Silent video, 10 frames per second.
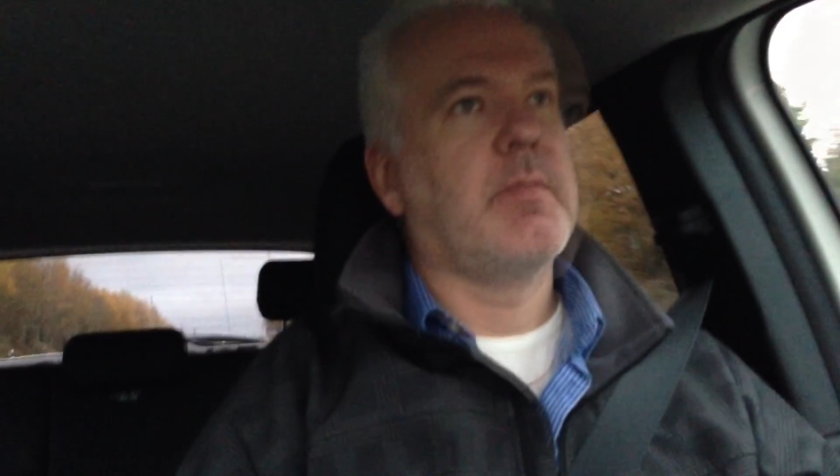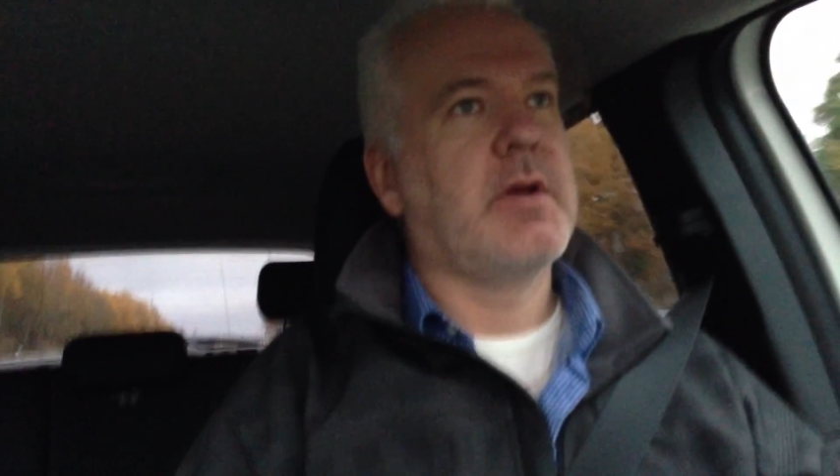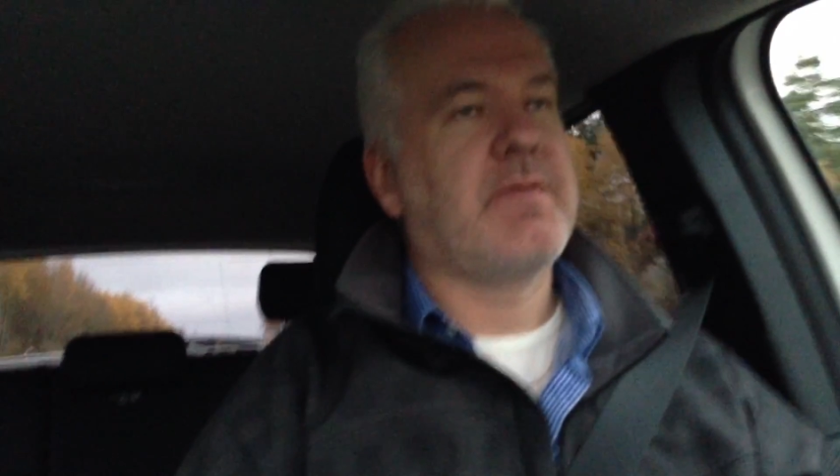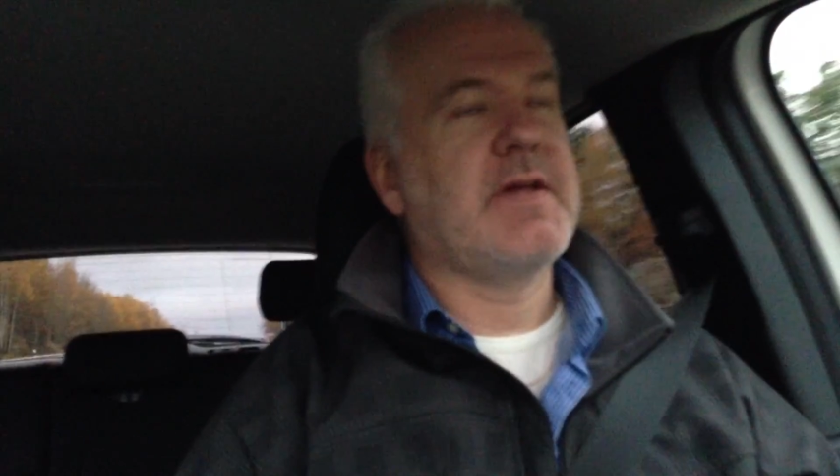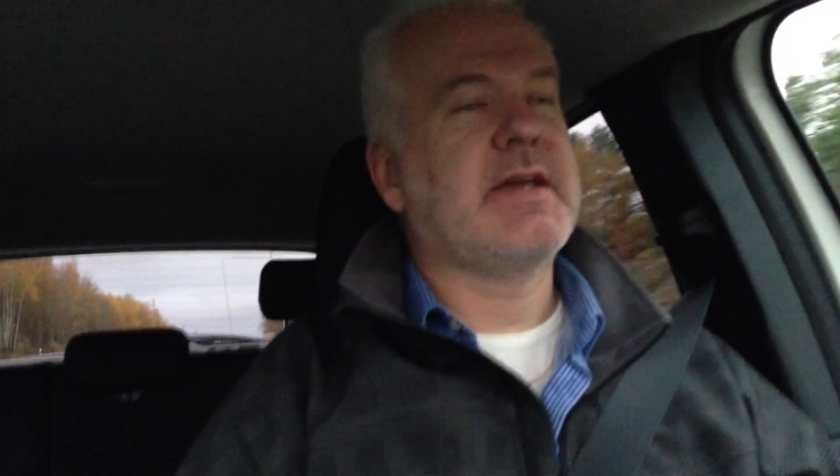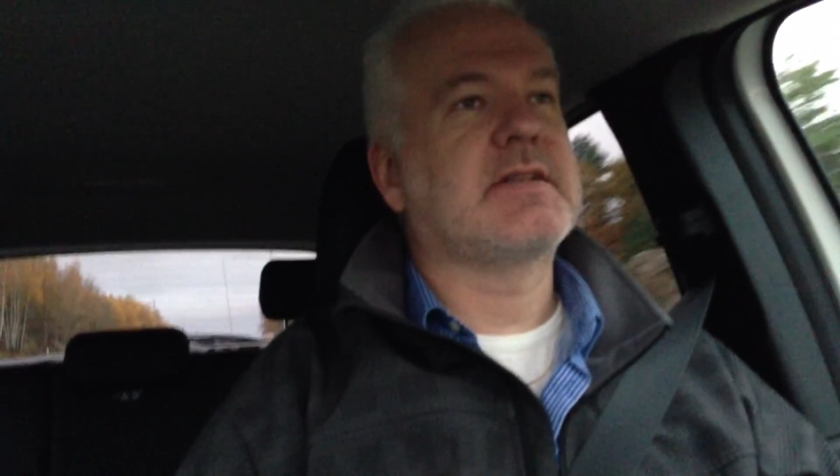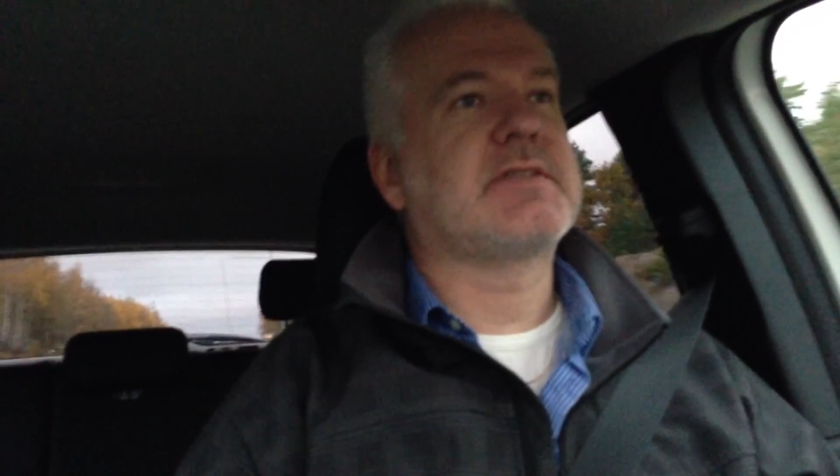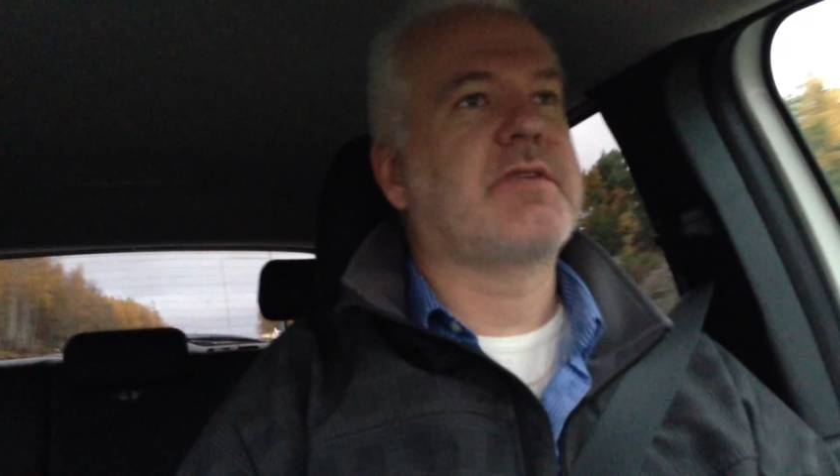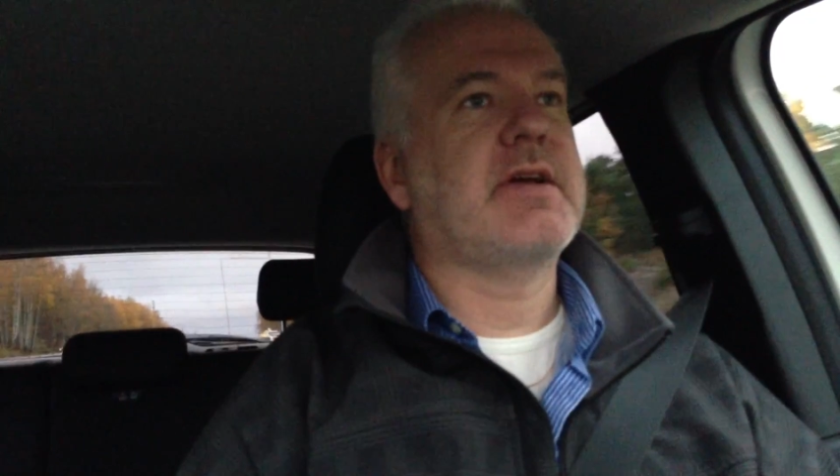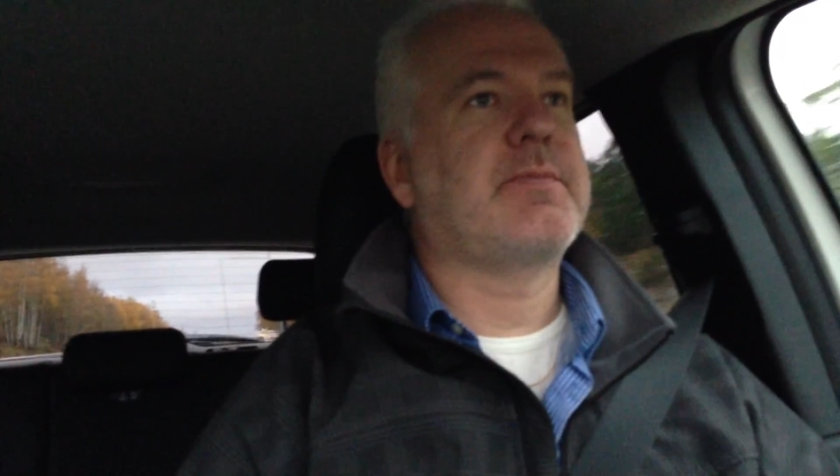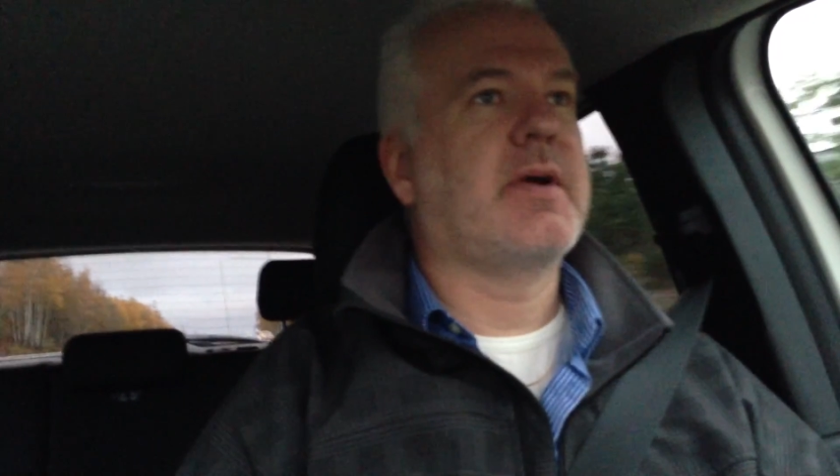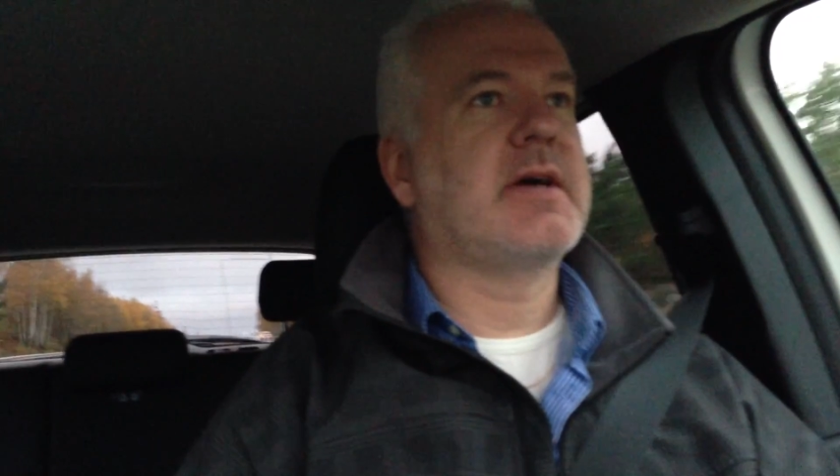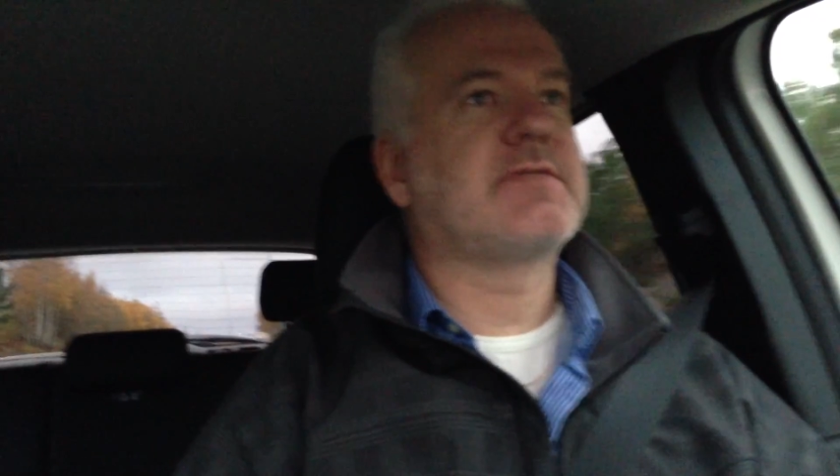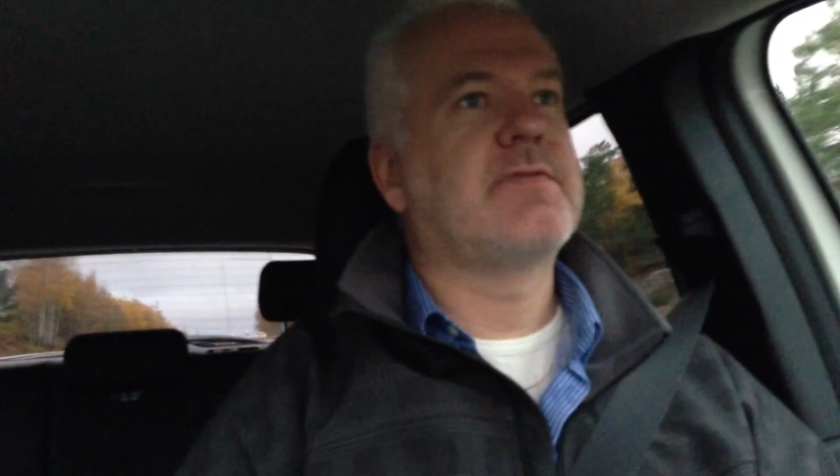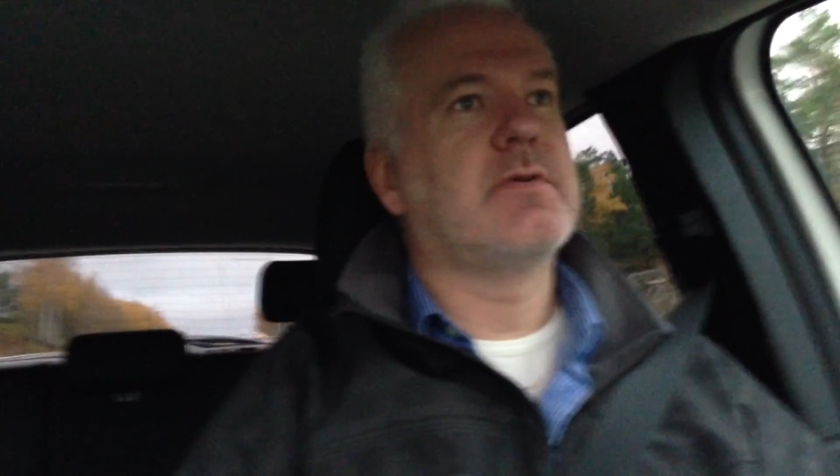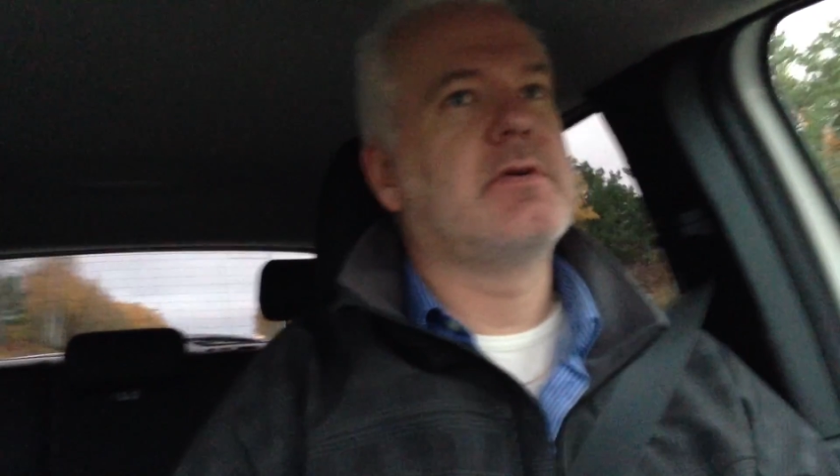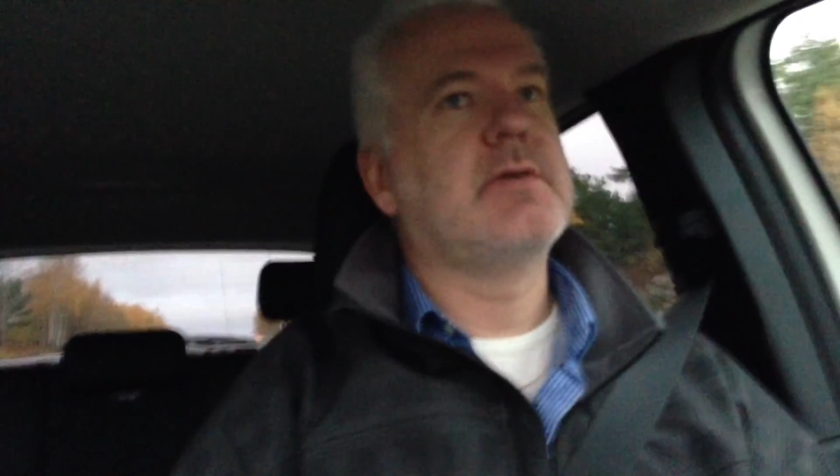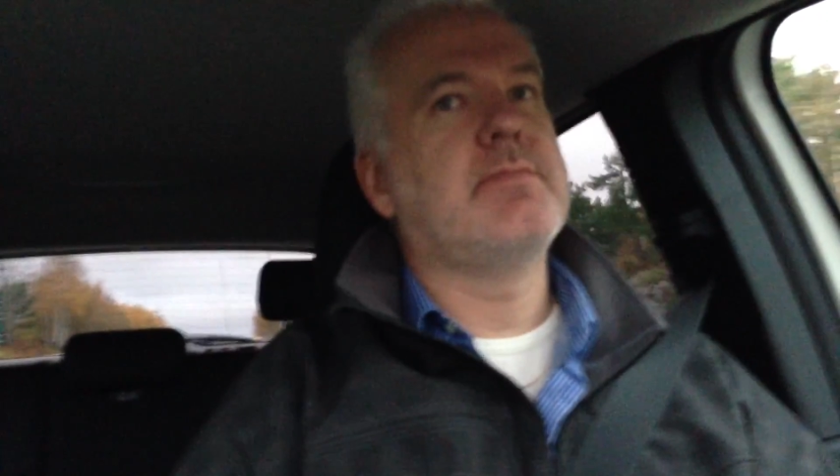But I think it's a great price for